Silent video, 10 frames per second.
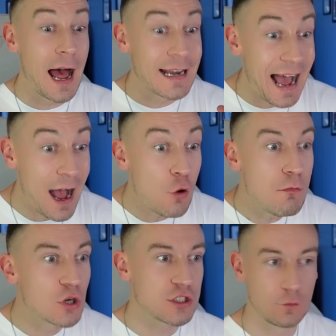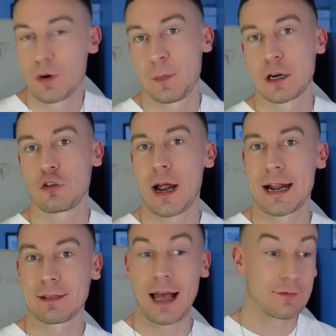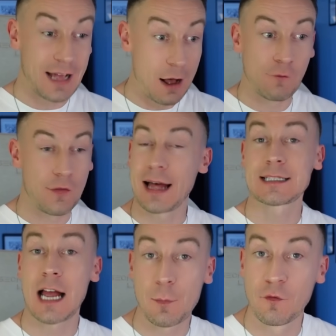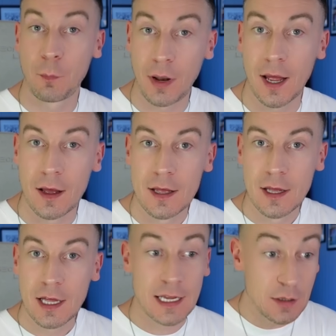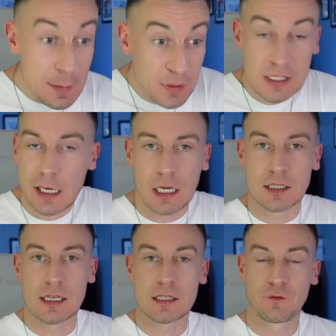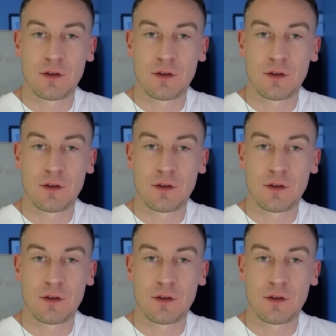And how much have we been crying that out for that type of player? In particular, since the